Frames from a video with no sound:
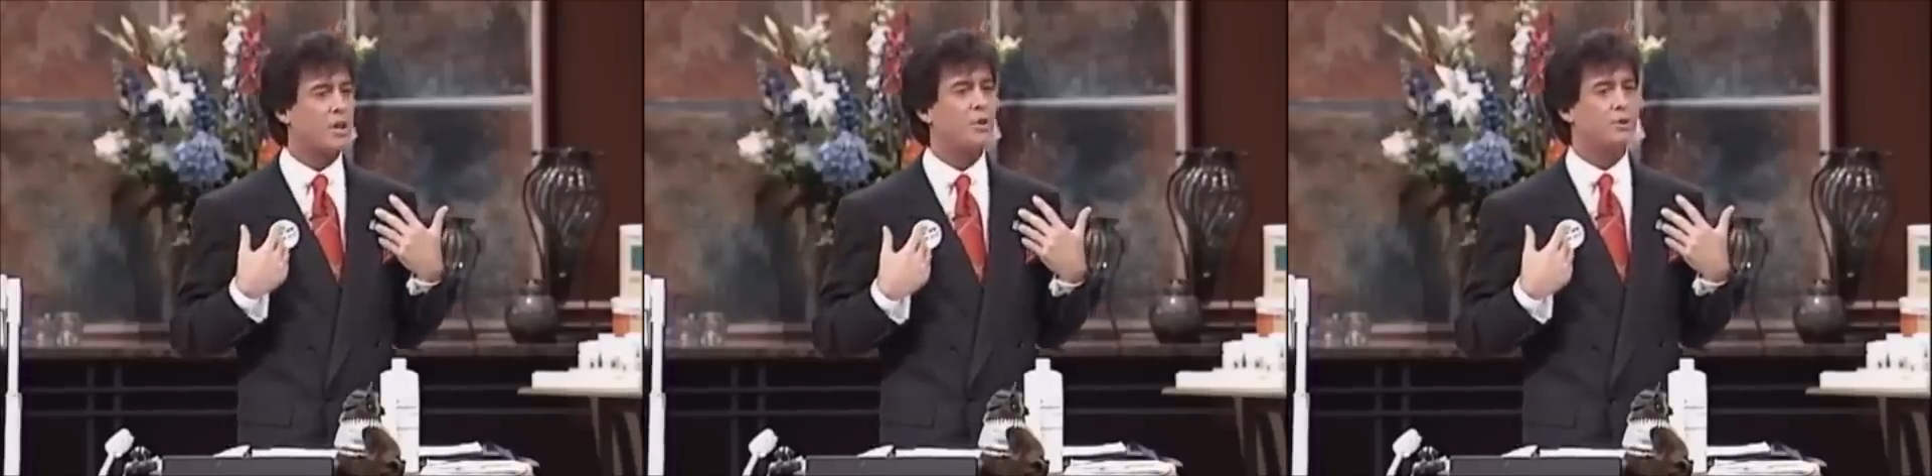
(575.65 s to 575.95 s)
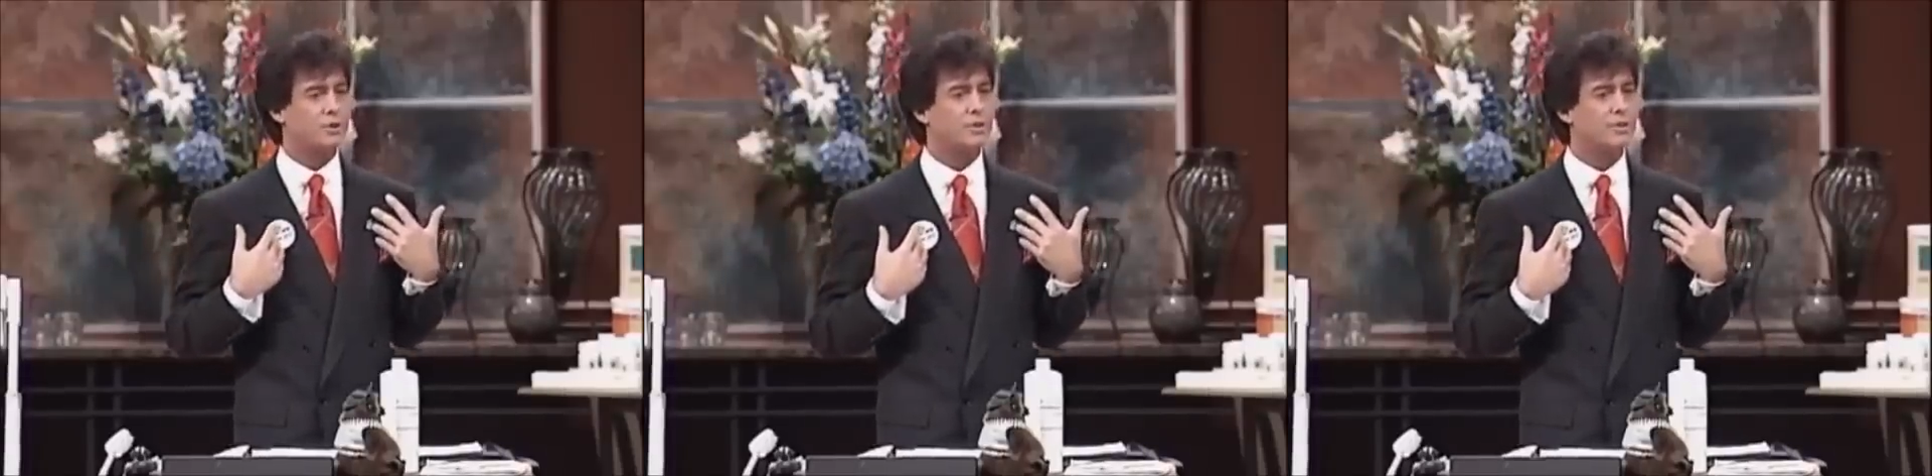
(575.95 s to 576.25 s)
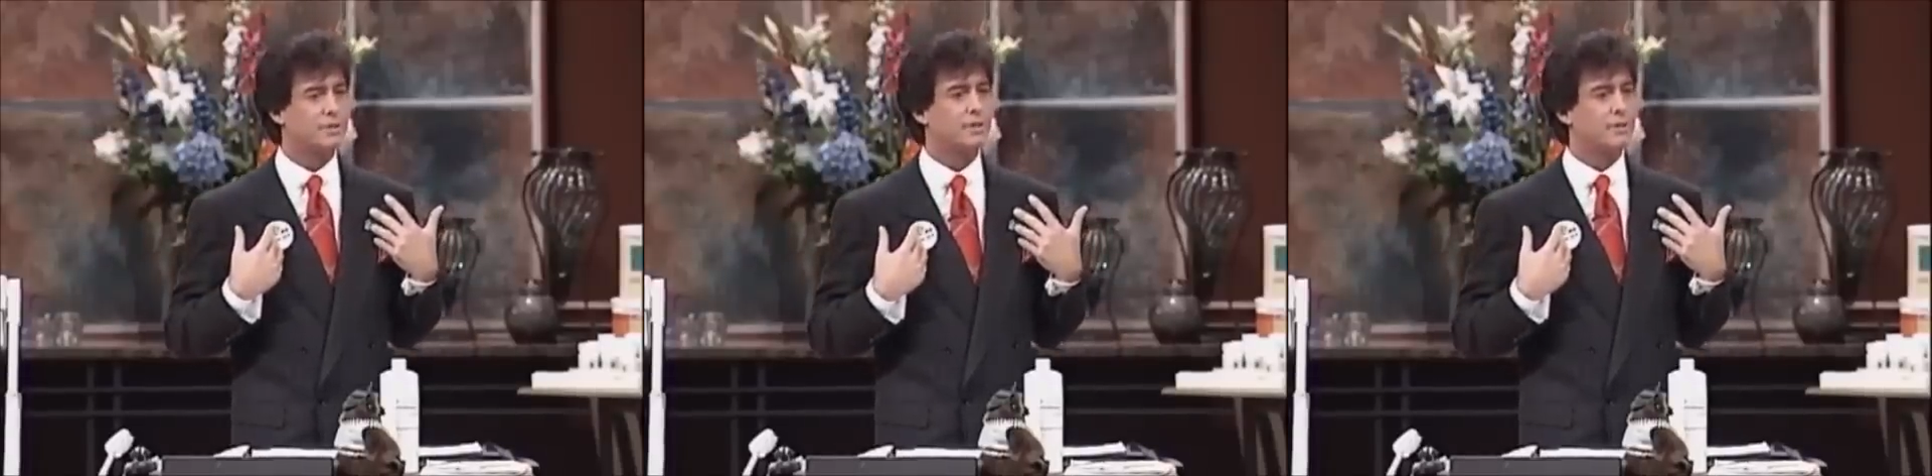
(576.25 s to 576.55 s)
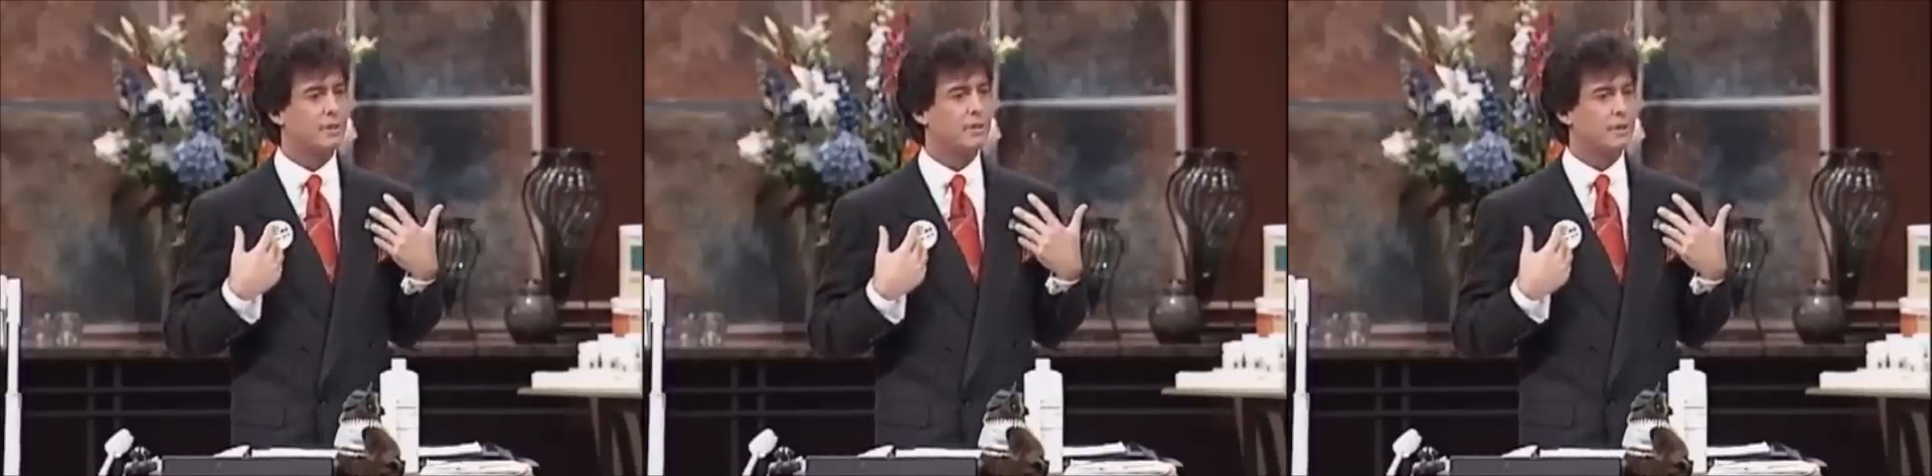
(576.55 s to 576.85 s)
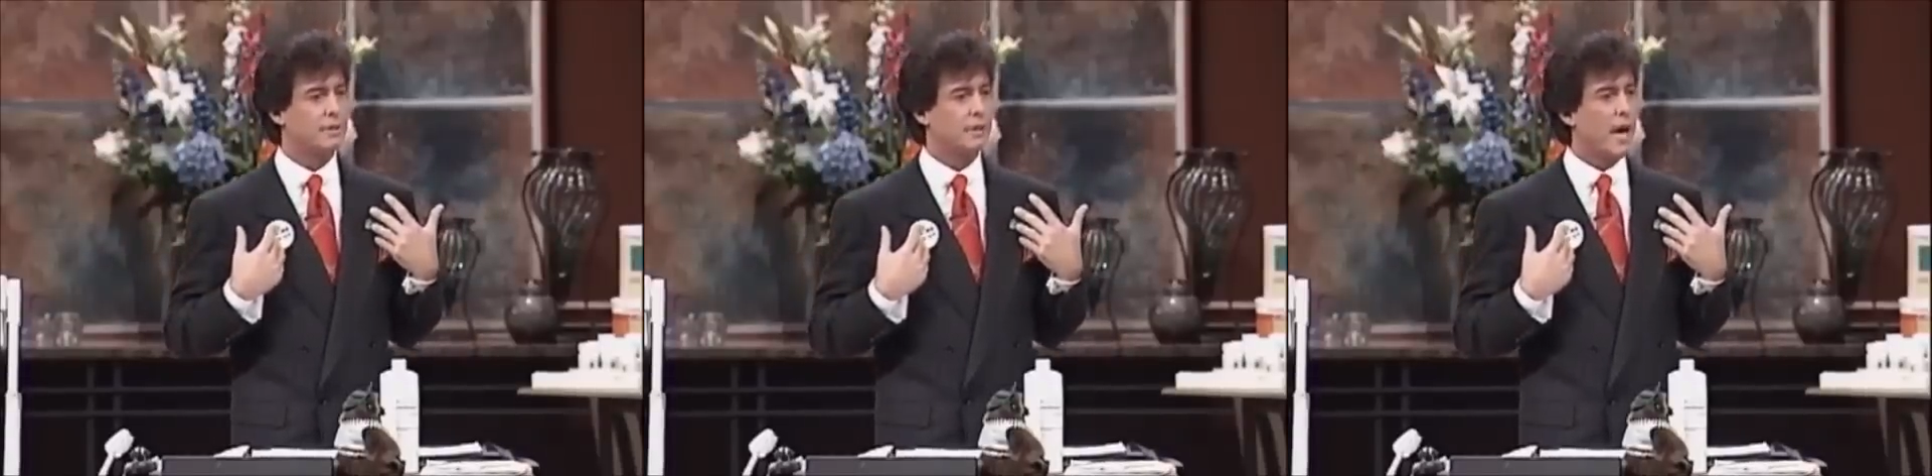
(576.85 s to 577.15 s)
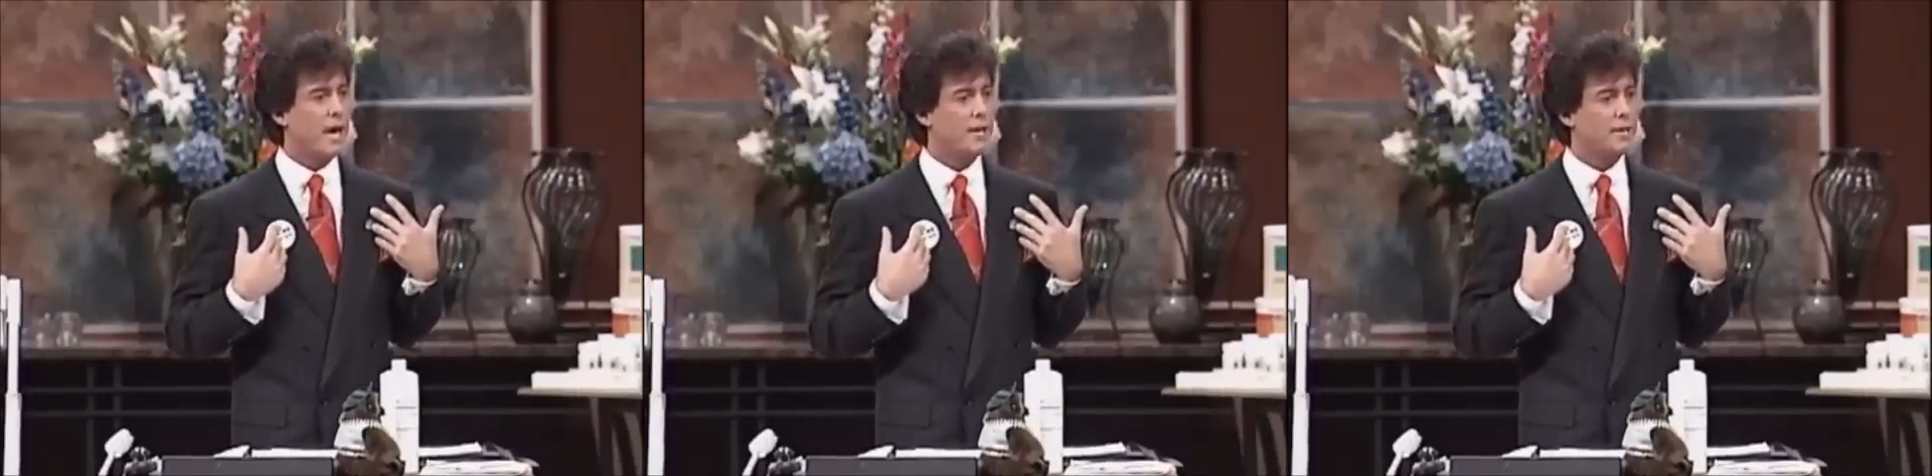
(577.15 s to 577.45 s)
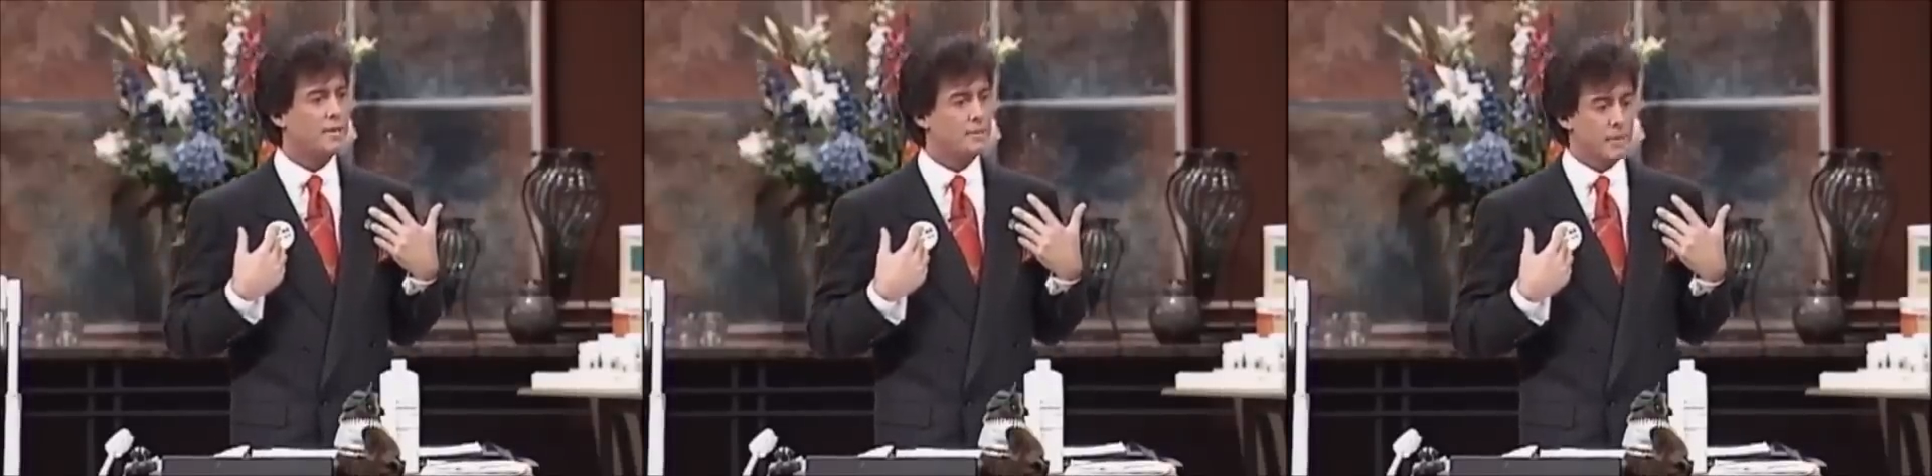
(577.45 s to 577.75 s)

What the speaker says: Hughes, okay?